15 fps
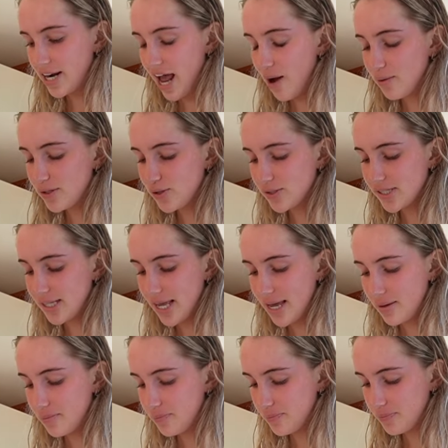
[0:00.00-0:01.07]
how was your
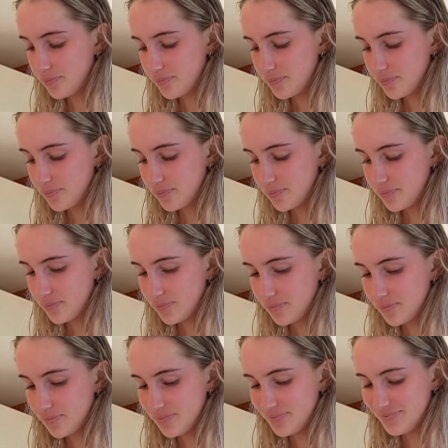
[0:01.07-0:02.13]
sleep?
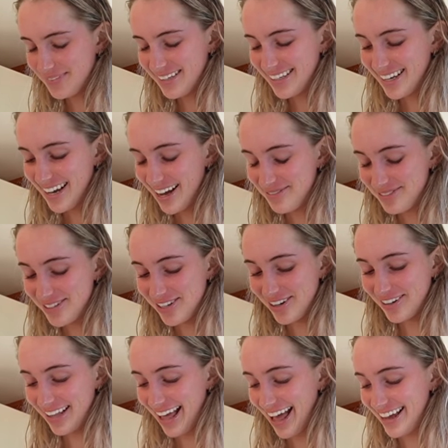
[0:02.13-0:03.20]
Phenomenal. I'm so
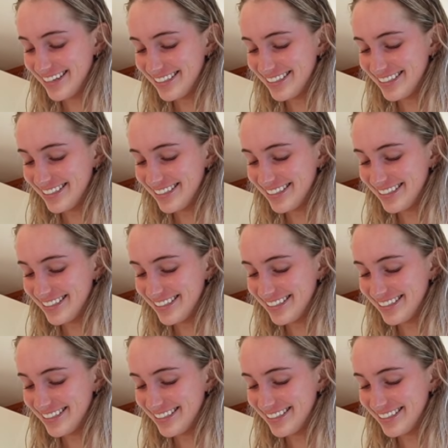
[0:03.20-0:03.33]
glad.